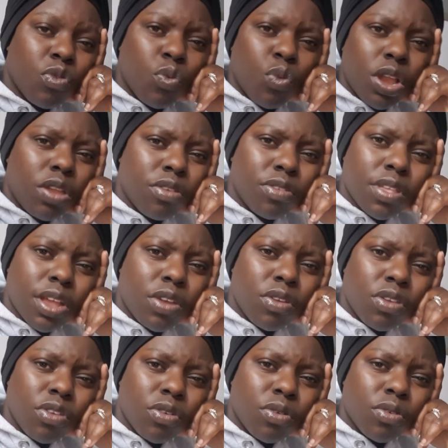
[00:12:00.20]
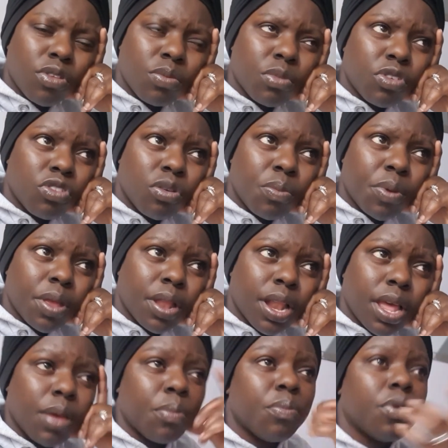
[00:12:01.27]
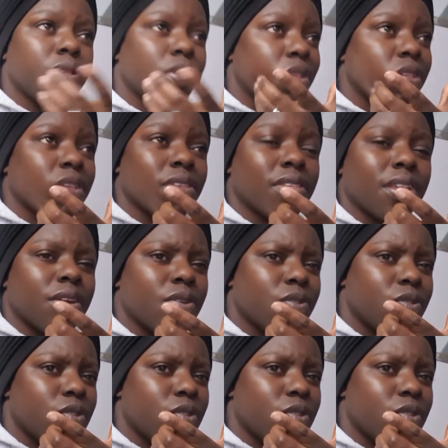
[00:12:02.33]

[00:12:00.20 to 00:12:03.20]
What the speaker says: When do you start doing your Christmas shopping, like presents and stuff?